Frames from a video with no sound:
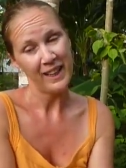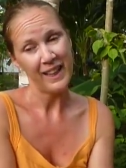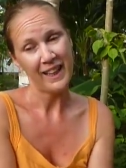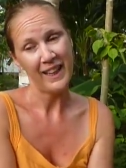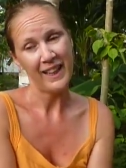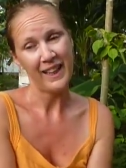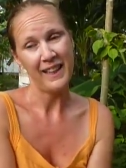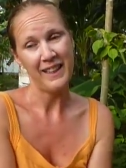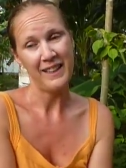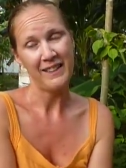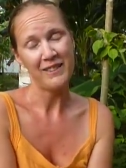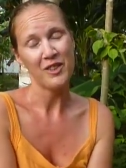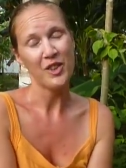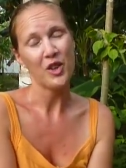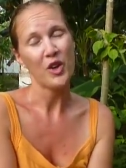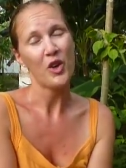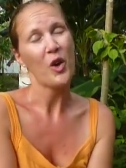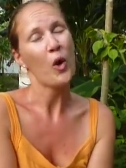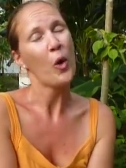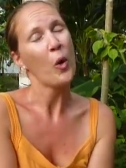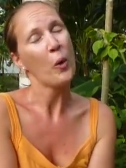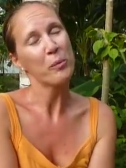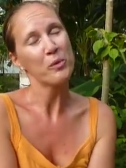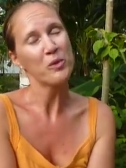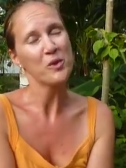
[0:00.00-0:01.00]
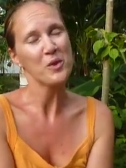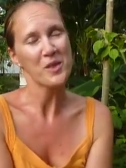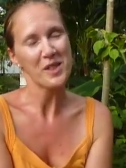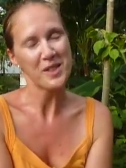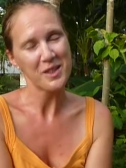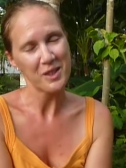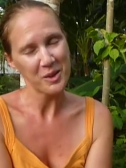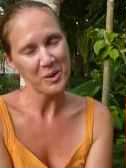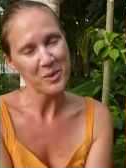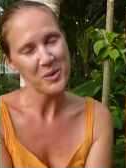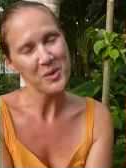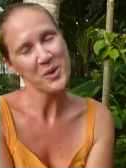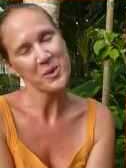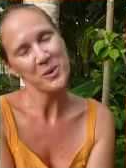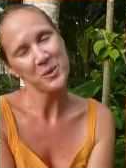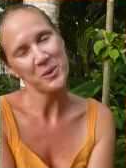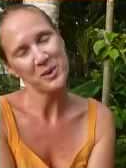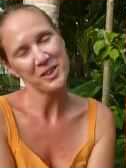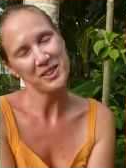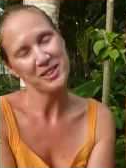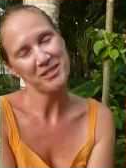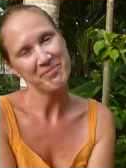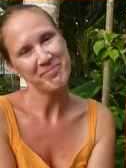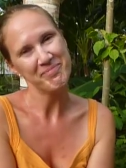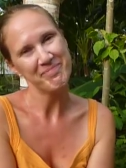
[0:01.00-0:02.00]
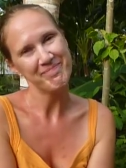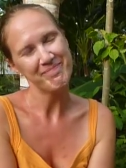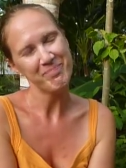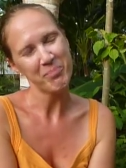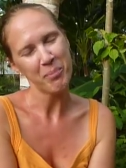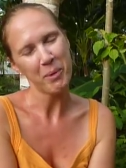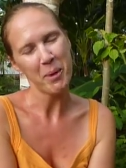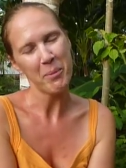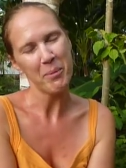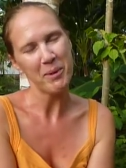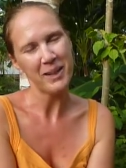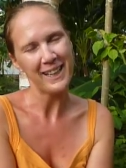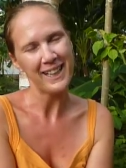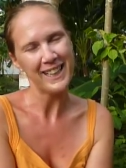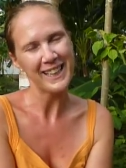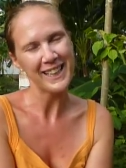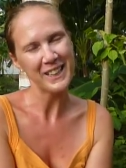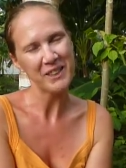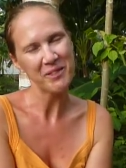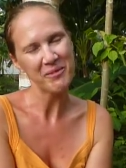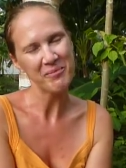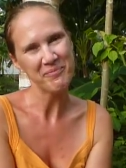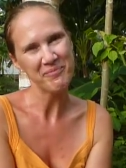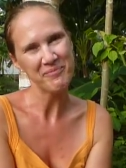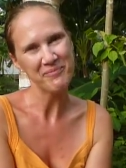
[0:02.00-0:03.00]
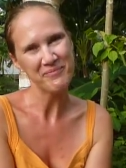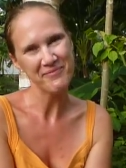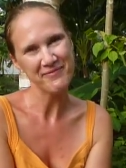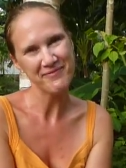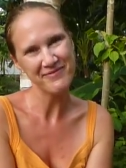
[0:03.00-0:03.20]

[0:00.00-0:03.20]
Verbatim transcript: And I uh, hope to see you soon. Bye bye.